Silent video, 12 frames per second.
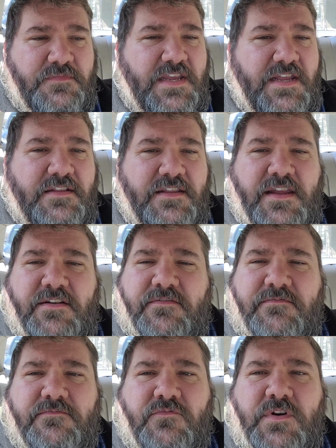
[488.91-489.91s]
Had that
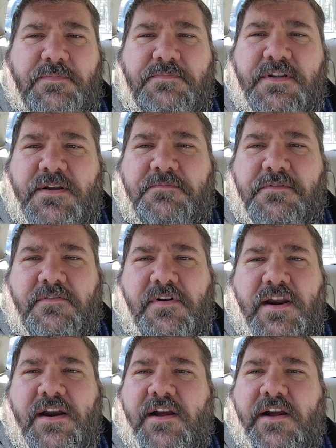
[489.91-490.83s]
whipped up and right